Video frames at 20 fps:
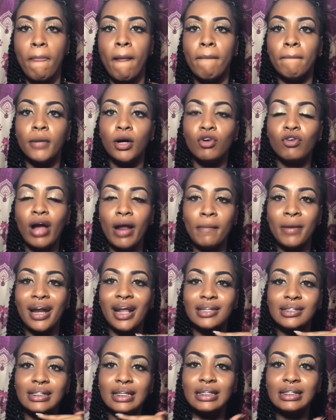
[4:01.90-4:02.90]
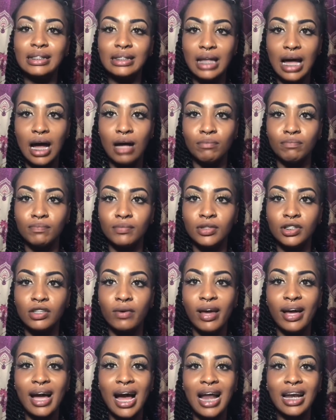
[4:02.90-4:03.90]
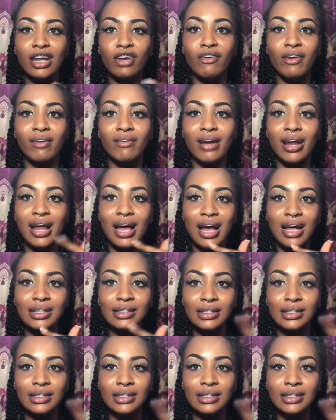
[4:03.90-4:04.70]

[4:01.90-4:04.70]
my grandmother's sister. So you call it great-grand-aunt?